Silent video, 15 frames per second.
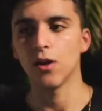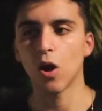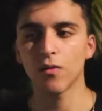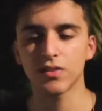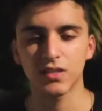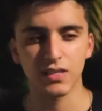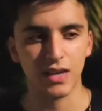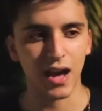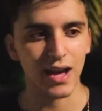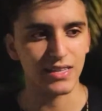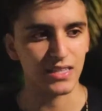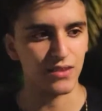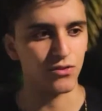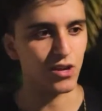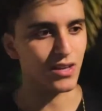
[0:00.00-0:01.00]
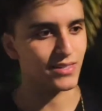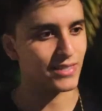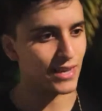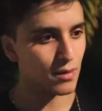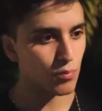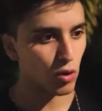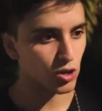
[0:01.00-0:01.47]
And obviously, guys, if you guys
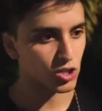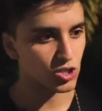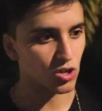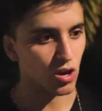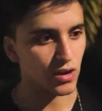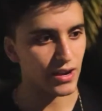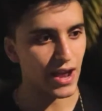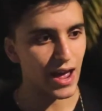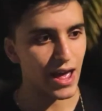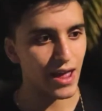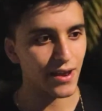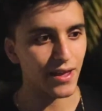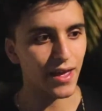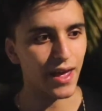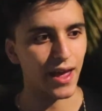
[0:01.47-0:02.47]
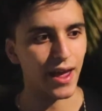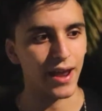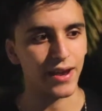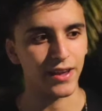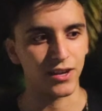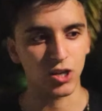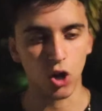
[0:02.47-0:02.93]
get a purchase on an ad
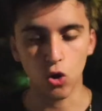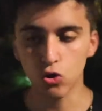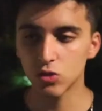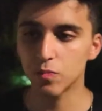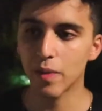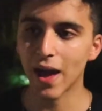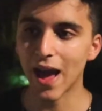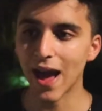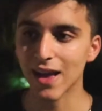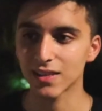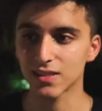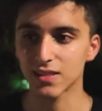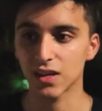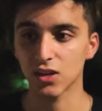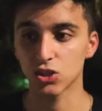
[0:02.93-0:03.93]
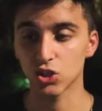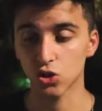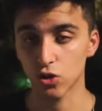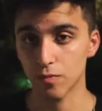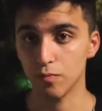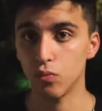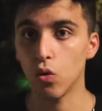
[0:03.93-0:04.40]
and it goes past a
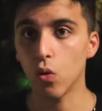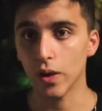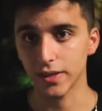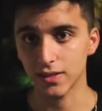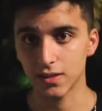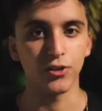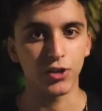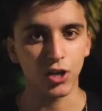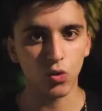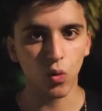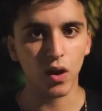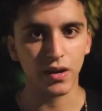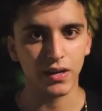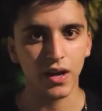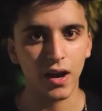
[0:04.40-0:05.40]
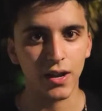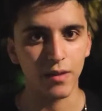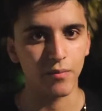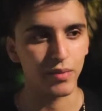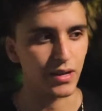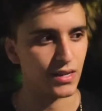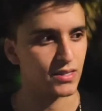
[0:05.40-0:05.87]
certain point, you're gonna wanna cut
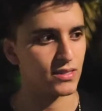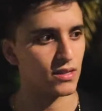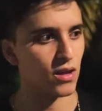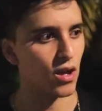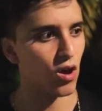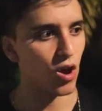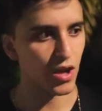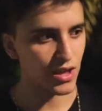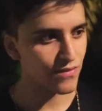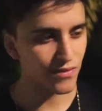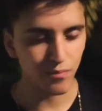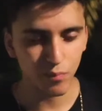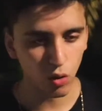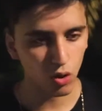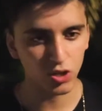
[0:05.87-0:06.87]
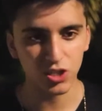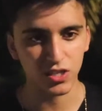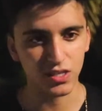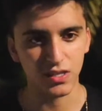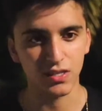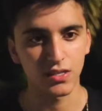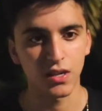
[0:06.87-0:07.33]
it because even
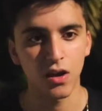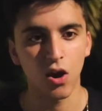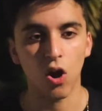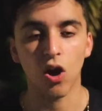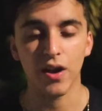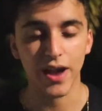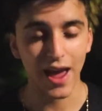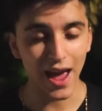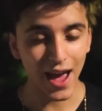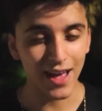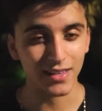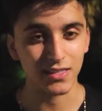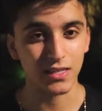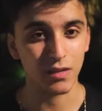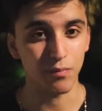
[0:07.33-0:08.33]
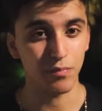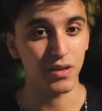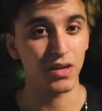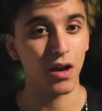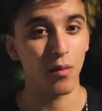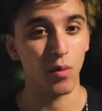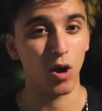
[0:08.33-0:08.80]
purchases on ads can
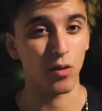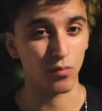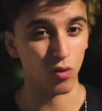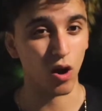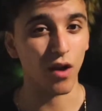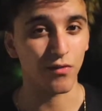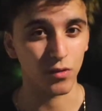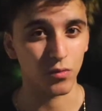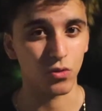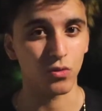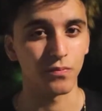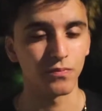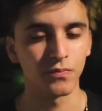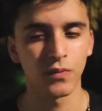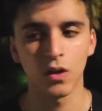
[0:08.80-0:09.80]
become unprofitable.